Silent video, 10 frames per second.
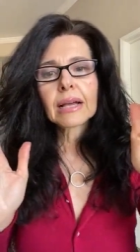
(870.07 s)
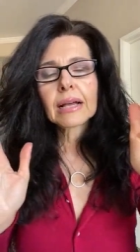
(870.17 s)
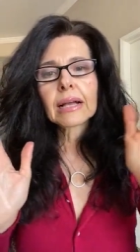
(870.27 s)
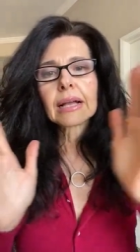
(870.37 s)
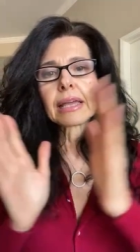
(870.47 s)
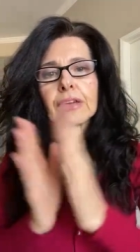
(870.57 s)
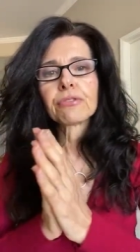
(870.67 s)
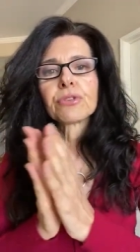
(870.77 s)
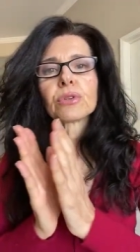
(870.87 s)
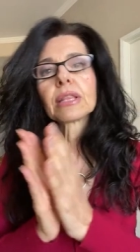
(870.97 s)
uh,
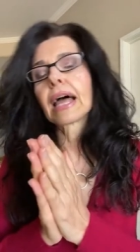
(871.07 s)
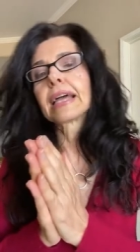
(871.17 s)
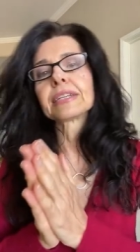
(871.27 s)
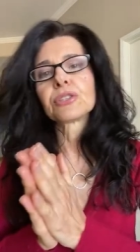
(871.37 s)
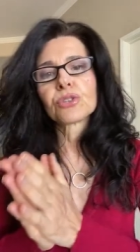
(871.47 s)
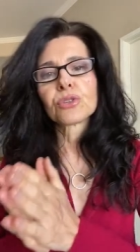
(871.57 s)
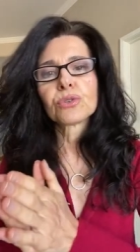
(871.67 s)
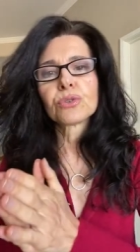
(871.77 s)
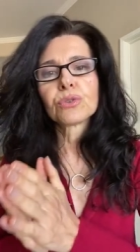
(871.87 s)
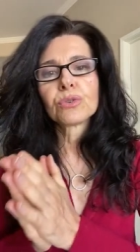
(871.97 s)
if you'd like
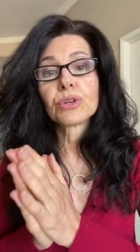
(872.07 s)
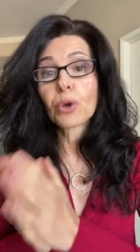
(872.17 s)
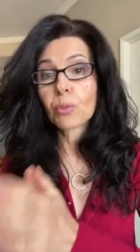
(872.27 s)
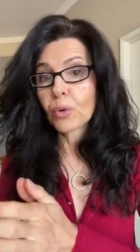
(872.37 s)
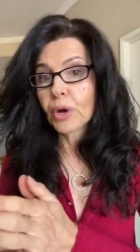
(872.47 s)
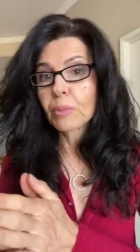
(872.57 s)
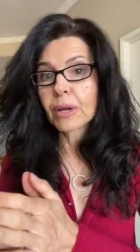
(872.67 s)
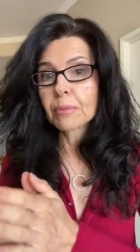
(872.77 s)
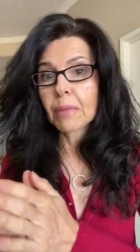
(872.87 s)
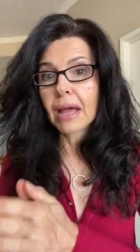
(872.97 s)
to know more
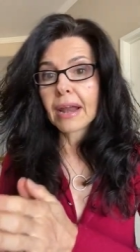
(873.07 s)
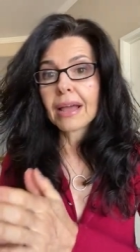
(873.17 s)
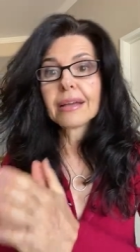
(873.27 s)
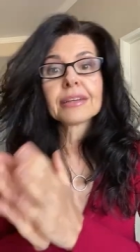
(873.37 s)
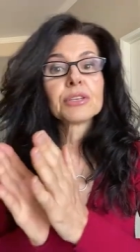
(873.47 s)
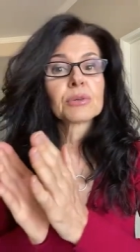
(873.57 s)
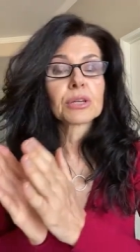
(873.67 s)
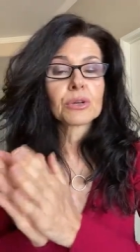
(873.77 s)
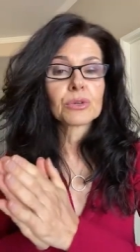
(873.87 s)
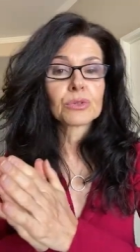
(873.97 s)
about Mana, you
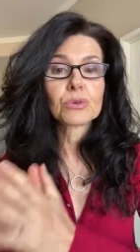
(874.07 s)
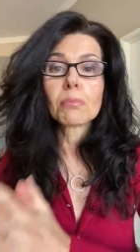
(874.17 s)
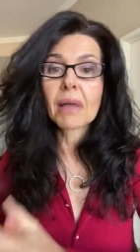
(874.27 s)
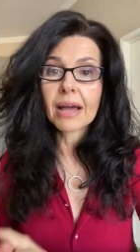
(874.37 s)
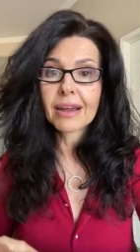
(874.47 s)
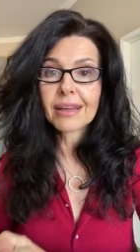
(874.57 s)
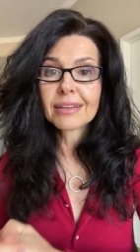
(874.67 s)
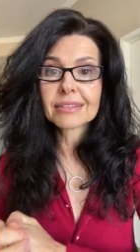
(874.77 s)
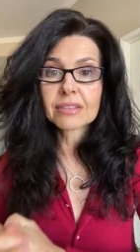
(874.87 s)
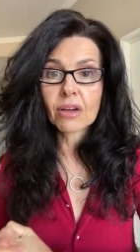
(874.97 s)
can go to
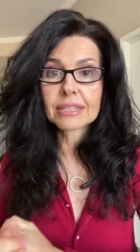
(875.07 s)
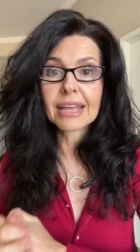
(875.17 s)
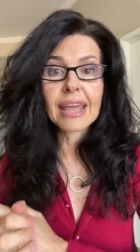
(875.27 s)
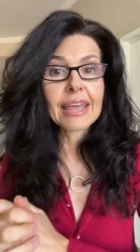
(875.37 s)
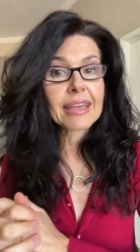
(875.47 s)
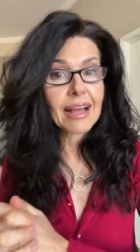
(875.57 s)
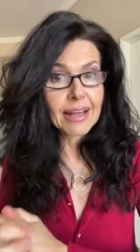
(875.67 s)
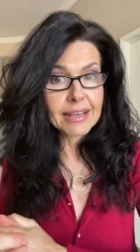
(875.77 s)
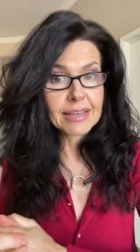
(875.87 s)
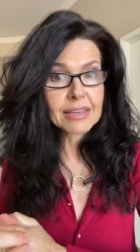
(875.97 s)

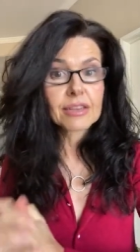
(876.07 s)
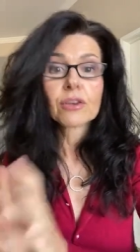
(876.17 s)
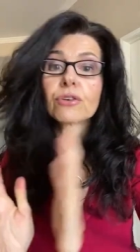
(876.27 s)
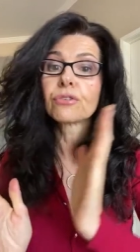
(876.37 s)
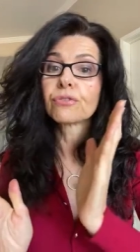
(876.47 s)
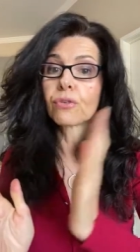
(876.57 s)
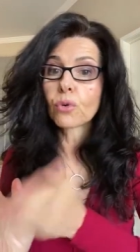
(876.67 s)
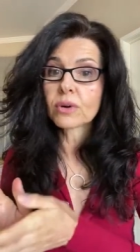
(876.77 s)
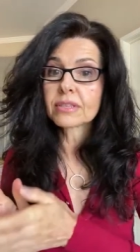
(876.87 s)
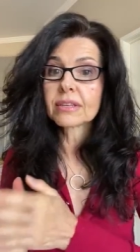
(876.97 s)
mana.ai
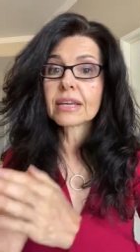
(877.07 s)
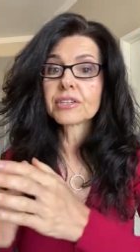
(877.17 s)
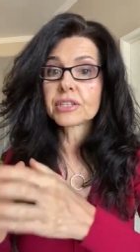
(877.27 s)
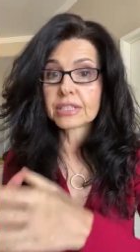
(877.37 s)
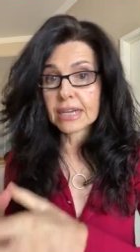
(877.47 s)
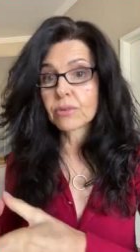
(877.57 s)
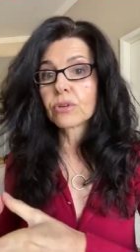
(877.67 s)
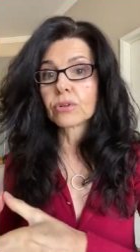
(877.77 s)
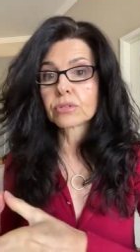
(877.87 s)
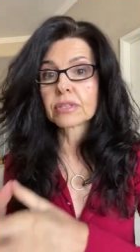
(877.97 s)
forward slash
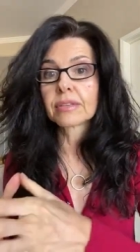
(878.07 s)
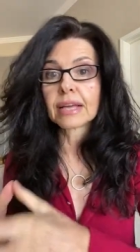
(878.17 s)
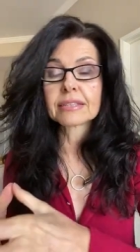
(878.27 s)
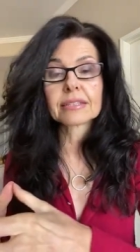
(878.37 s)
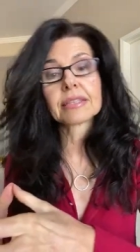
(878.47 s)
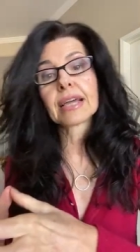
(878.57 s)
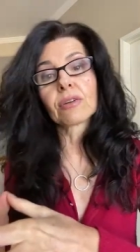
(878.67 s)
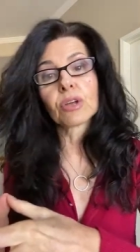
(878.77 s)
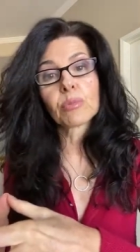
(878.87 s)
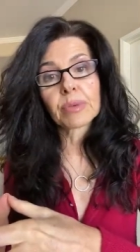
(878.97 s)
download. That's the
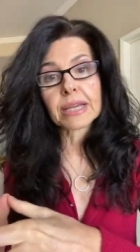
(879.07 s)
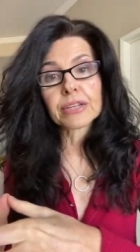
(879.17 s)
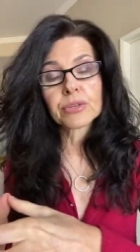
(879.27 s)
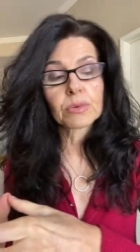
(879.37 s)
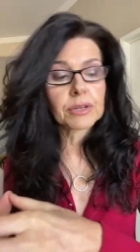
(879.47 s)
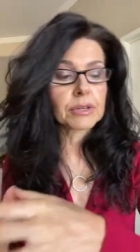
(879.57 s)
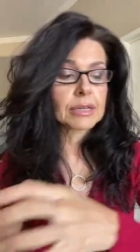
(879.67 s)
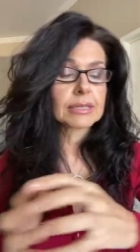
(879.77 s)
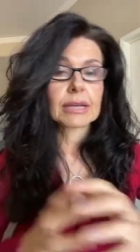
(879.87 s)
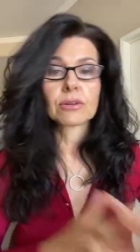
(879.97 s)
download page where you
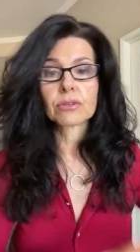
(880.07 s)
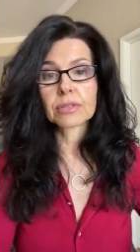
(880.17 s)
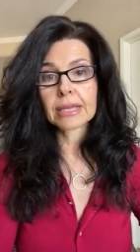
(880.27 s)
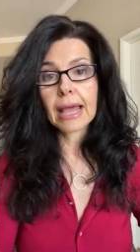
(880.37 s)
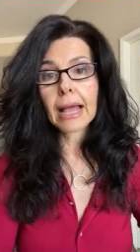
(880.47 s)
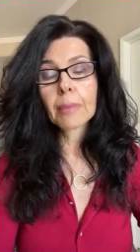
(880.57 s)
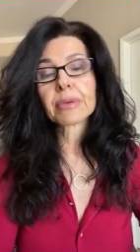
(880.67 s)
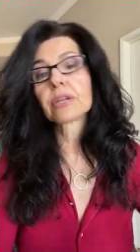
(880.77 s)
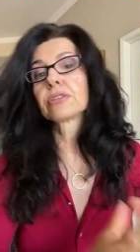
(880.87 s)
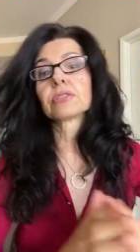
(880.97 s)
can download the
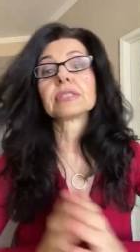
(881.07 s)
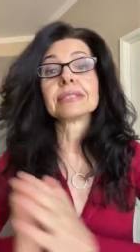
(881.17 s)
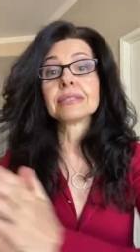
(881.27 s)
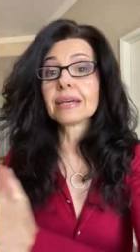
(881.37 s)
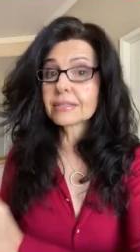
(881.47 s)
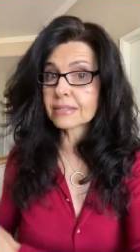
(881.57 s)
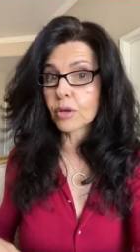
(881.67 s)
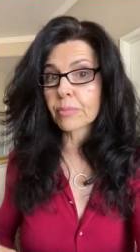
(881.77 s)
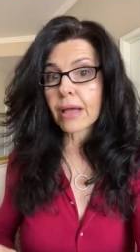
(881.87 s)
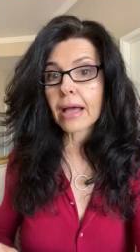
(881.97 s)
app and also the
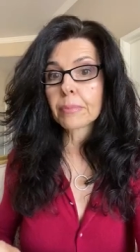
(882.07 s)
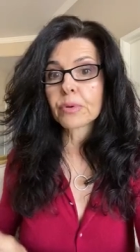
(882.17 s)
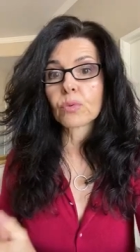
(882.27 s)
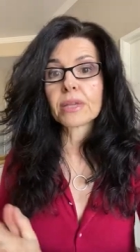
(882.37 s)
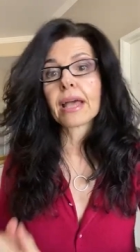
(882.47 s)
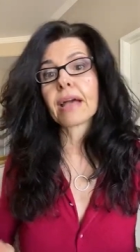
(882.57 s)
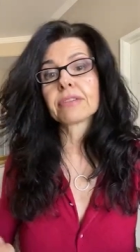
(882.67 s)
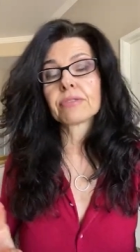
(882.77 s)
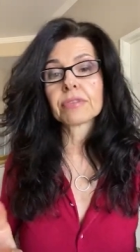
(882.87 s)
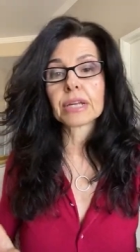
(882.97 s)
desktop app. We
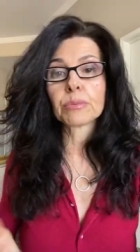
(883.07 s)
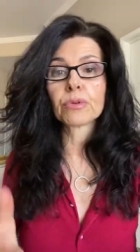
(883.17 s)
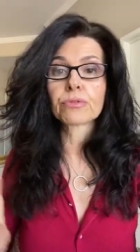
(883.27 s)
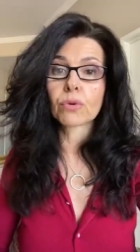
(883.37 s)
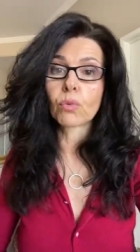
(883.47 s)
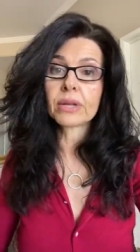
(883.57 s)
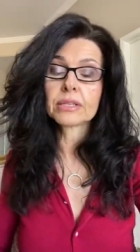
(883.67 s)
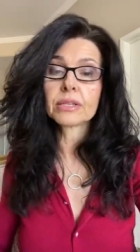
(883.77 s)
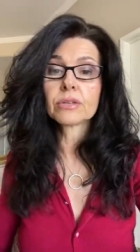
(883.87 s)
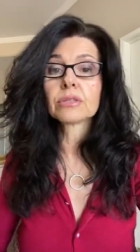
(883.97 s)
have it available for
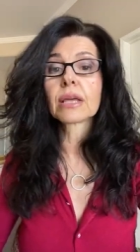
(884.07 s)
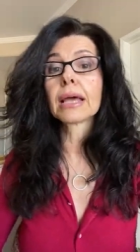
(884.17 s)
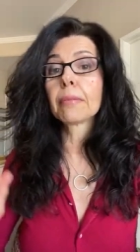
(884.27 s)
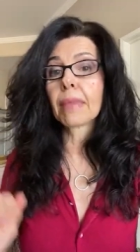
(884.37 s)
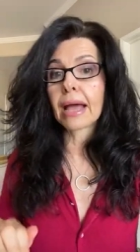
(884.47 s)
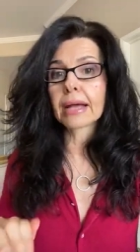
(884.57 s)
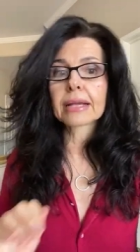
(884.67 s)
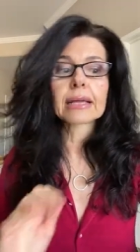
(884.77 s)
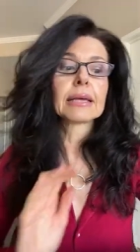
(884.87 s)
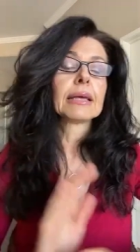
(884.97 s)
Windows and
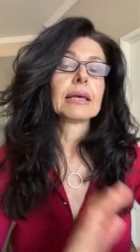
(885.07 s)
Mac.